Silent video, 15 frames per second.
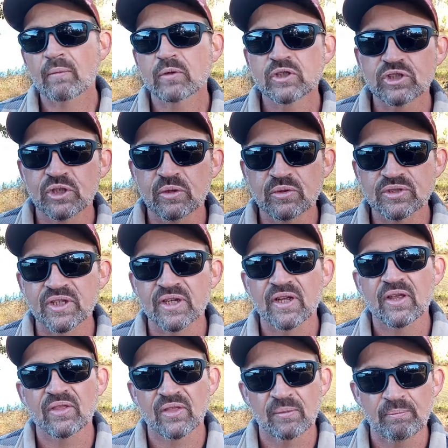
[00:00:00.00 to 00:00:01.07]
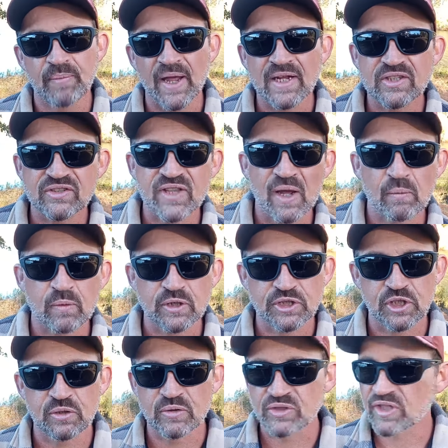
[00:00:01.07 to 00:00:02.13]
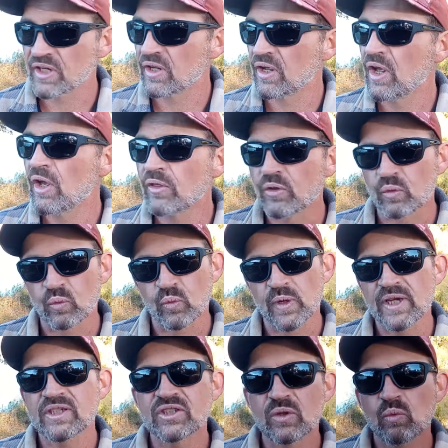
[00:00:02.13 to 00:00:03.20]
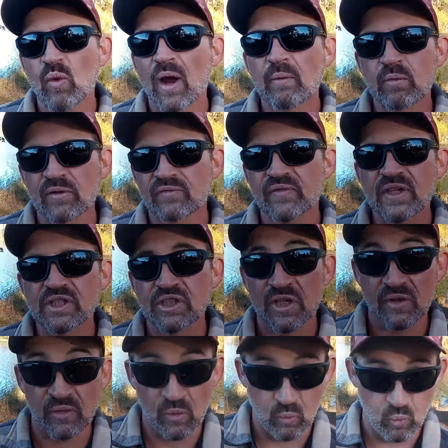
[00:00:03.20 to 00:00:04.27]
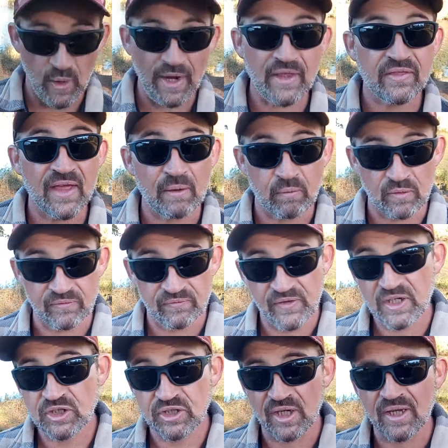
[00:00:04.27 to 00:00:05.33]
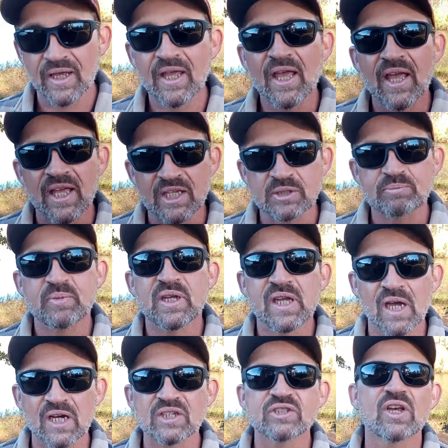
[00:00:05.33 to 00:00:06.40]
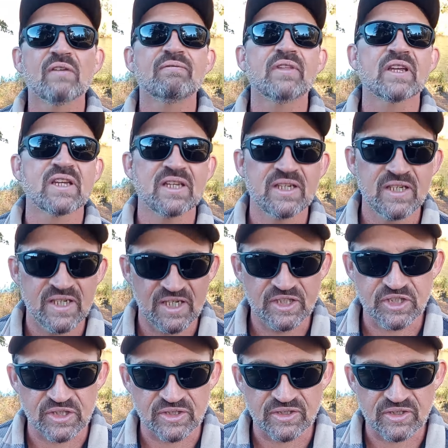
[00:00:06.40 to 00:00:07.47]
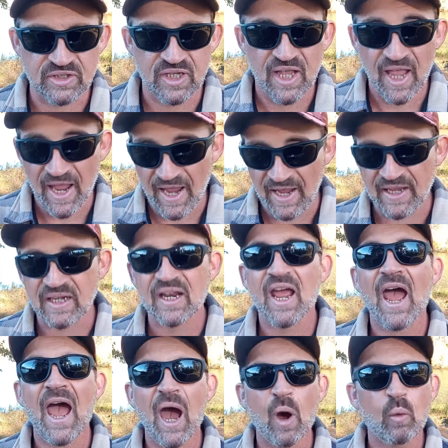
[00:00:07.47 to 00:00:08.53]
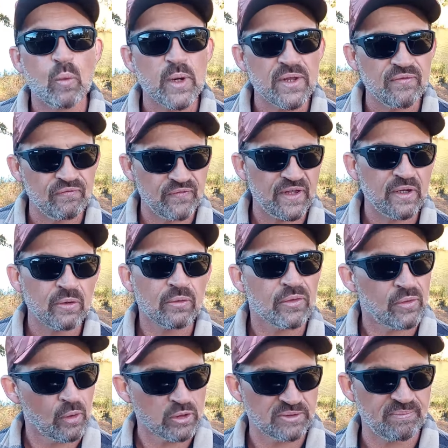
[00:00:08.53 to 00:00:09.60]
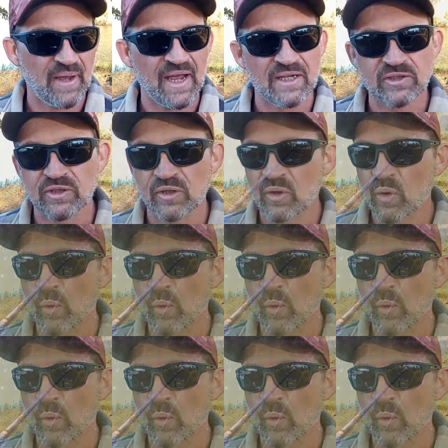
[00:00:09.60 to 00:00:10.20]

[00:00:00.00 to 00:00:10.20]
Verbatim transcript: why we're choosing the baits that we're choosing, the reason why we're fishing the way that we're fishing is because of the conditions and how we feel those bass